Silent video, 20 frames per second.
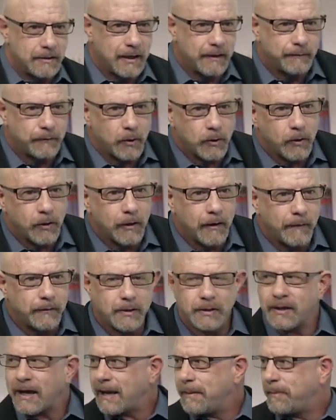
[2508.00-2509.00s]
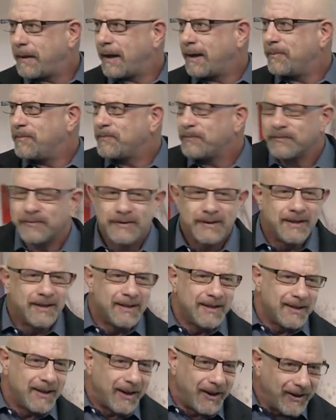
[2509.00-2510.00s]
Dave Fogel loves his iPad.
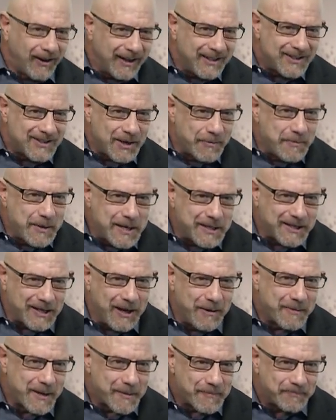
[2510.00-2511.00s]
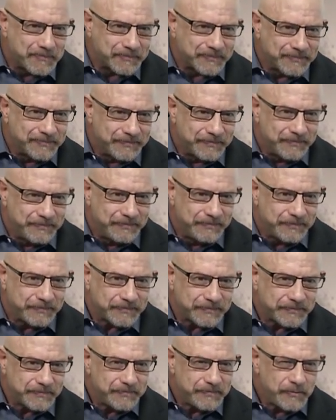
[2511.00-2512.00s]
All right, somebody tell me.
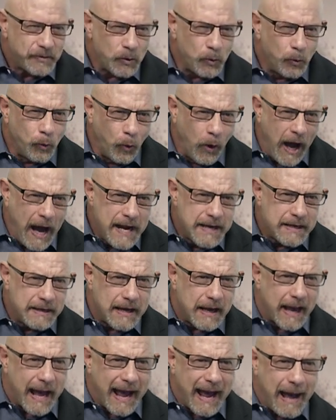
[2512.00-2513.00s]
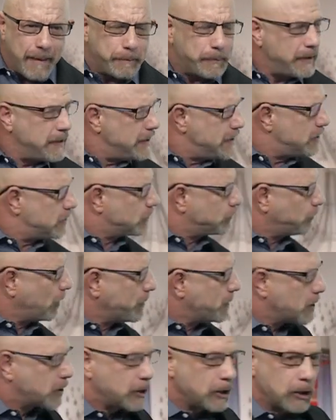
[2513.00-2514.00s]
What happens
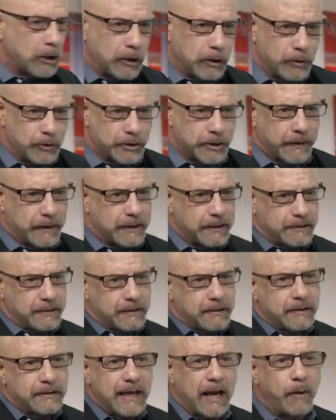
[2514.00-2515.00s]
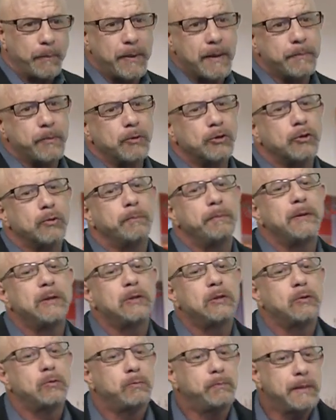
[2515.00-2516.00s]
from the conclusion? Because this is how people
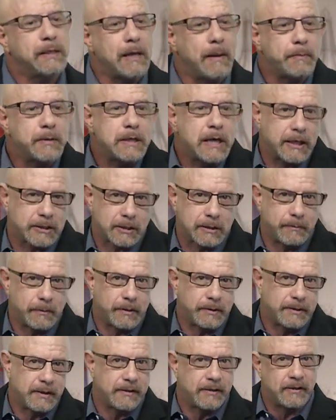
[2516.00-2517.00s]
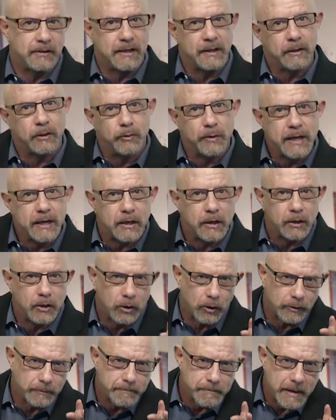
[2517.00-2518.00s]
become customers. This is in
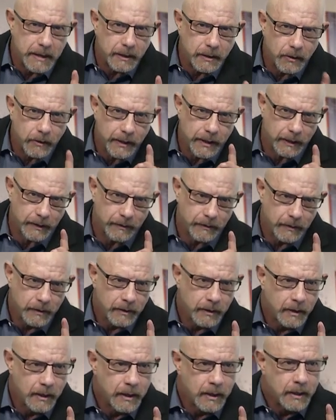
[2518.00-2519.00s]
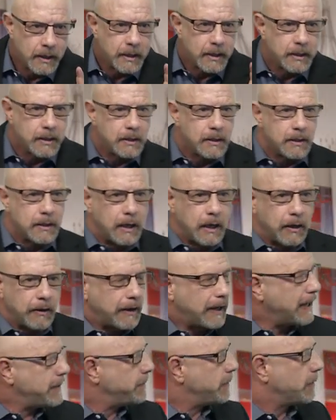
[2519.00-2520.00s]
Greek called metanoia.
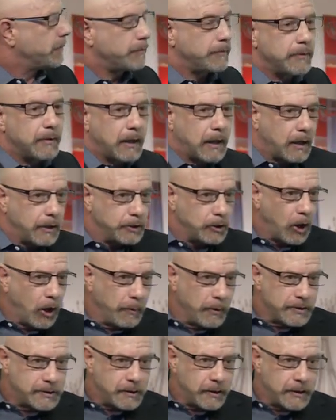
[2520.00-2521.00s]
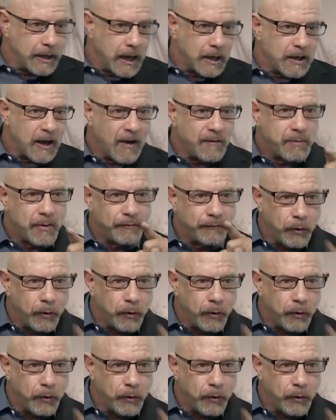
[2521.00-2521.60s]
All right? You're almost there, Yaakov.